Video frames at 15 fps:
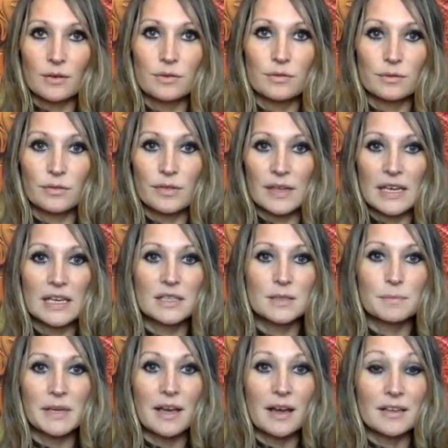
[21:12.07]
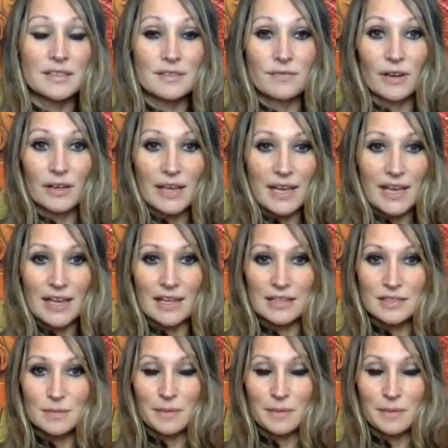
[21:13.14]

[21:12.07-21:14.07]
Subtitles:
through things because of our kids,